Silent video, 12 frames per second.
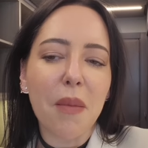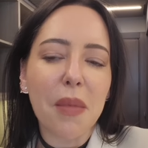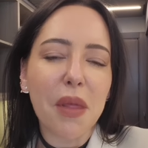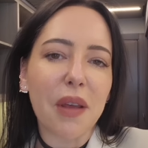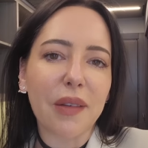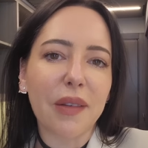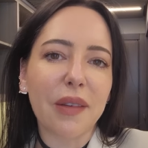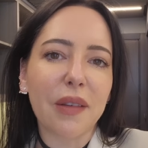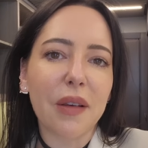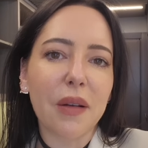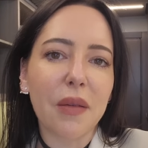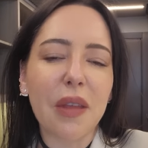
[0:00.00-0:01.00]
this
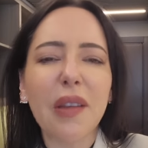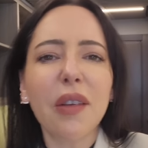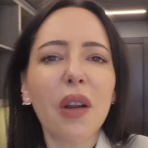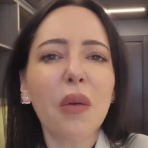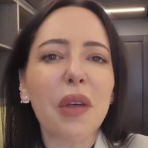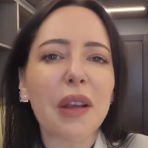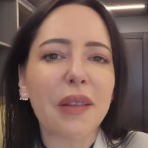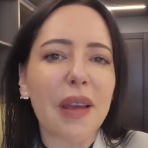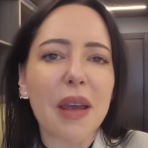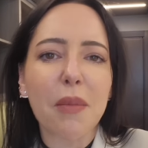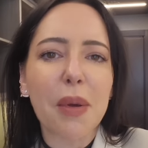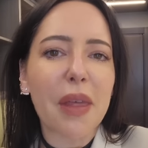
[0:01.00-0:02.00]
I don't think's
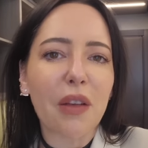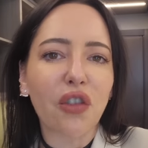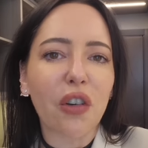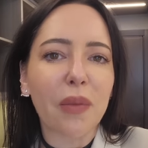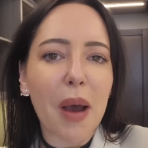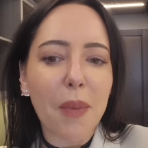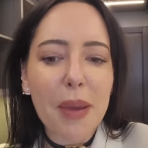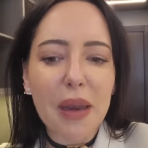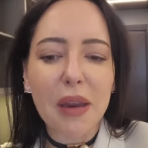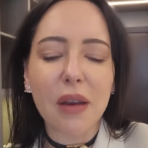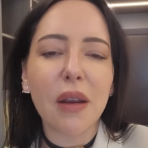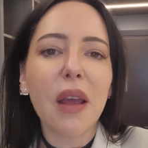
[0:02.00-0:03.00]
it, but that's just my
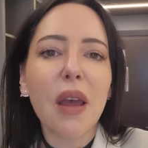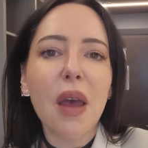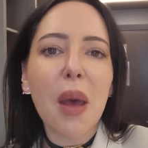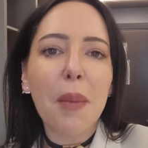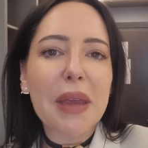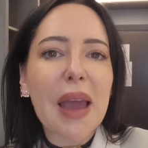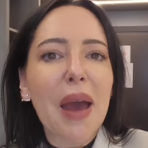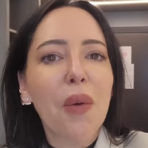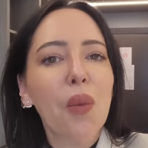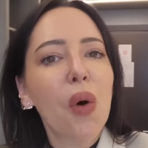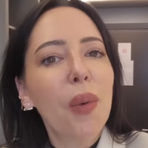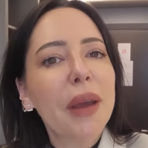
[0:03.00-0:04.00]
opinion. But yeah,
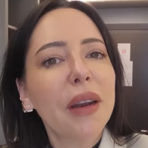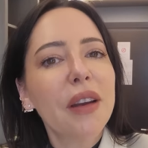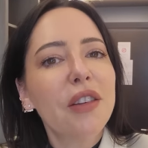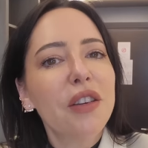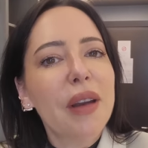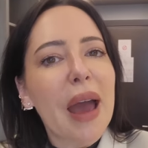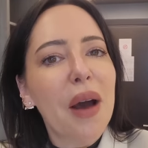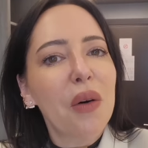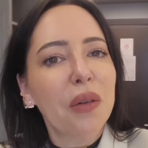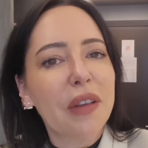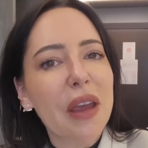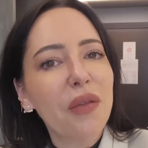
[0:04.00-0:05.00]
what we're going to do
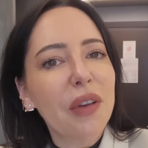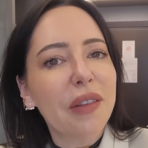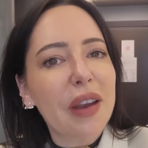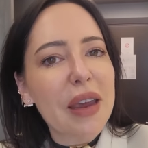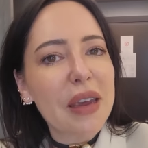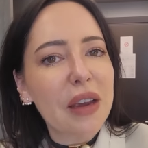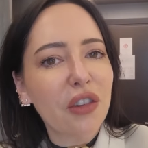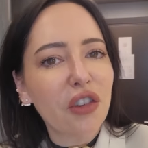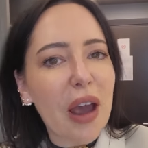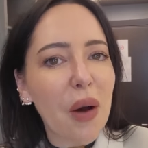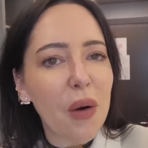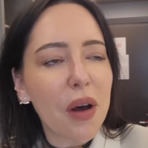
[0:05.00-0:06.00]
now, David's taking a
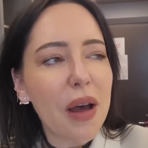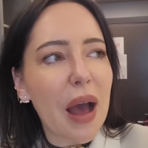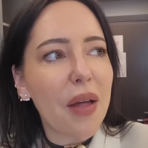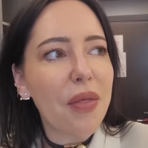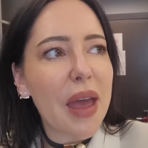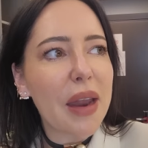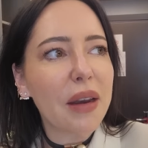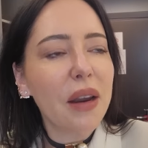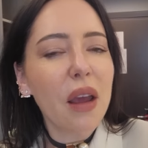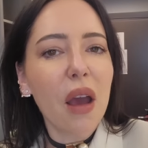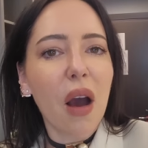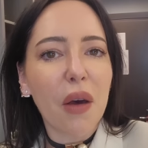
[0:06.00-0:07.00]
shower, and then
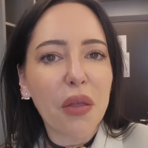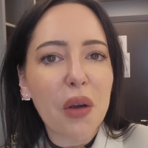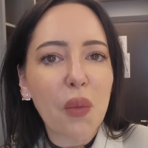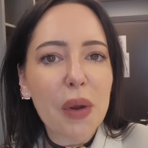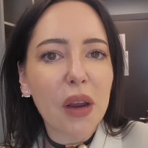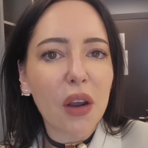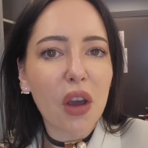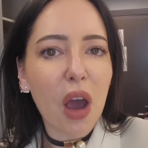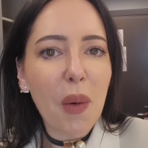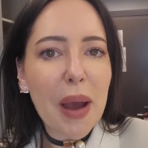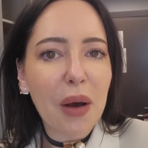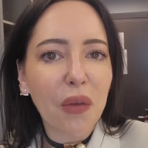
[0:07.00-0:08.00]
I think we're going to
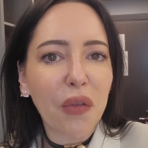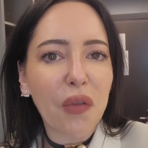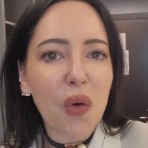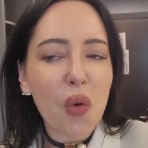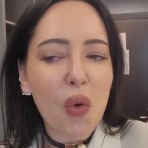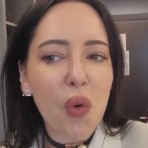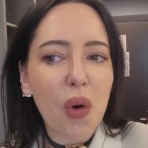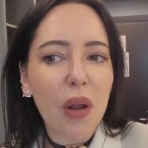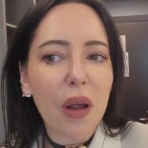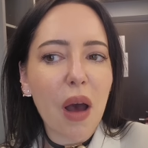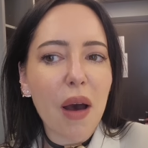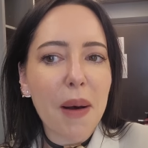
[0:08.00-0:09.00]
go out for
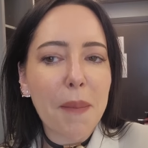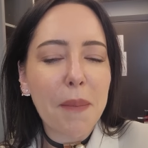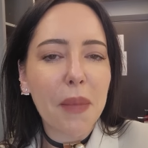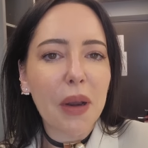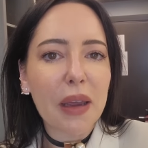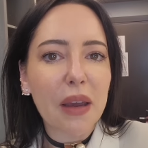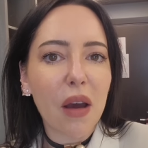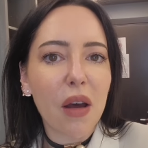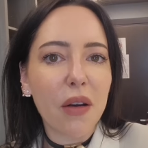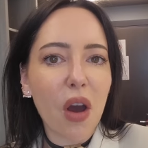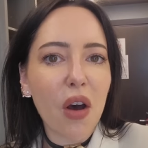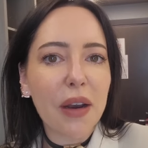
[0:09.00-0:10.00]
like
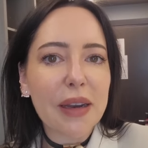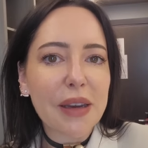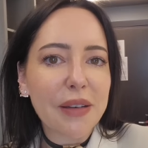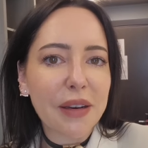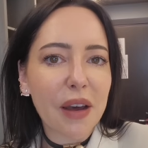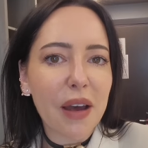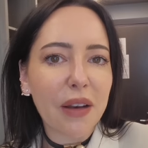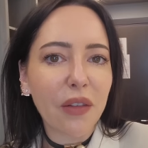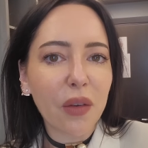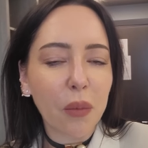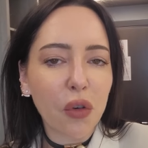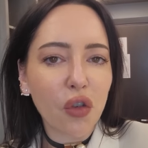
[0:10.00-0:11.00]
an early dinner and
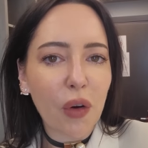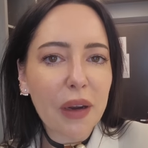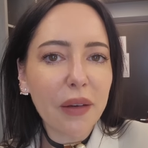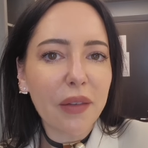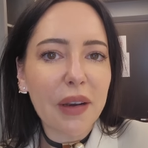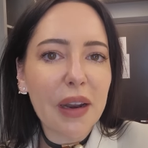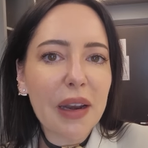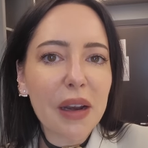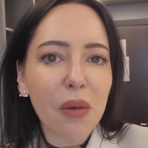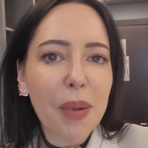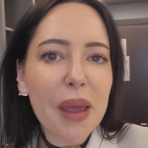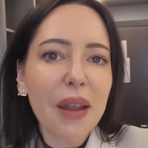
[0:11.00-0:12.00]
some drinks in a
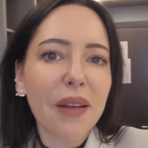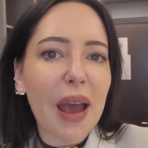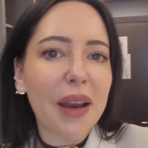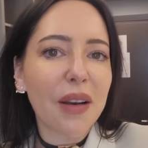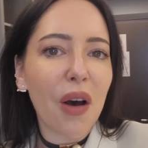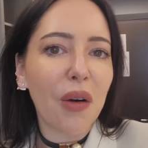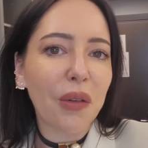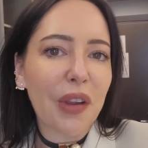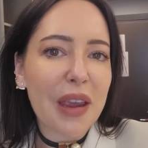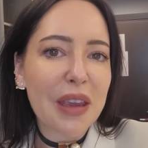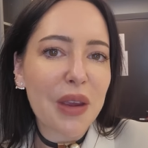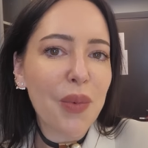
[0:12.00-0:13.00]
little bit, and I'll
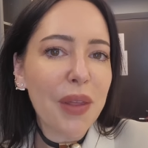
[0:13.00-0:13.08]
take you with